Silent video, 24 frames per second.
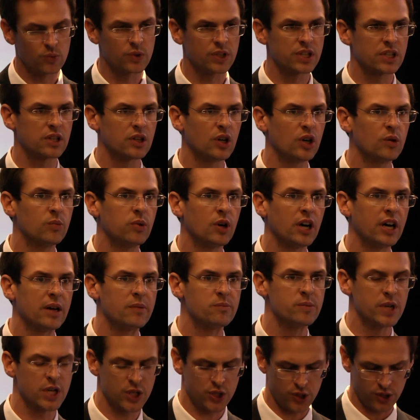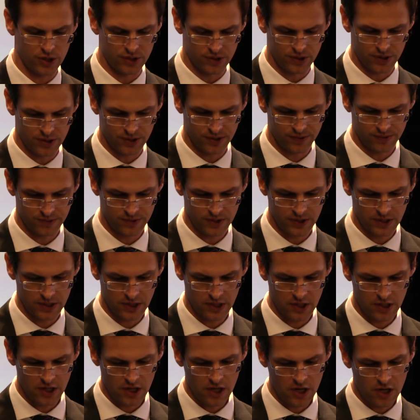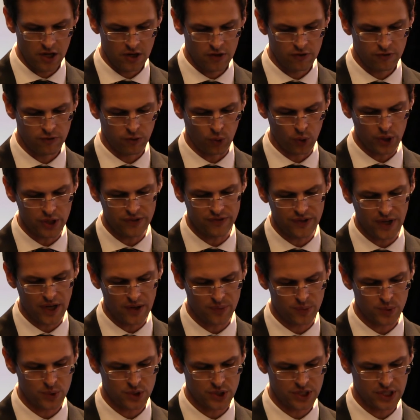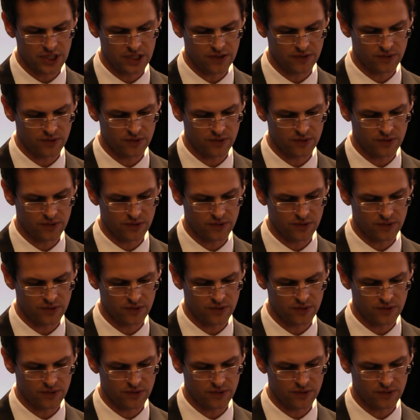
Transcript: with global ambitions. 45%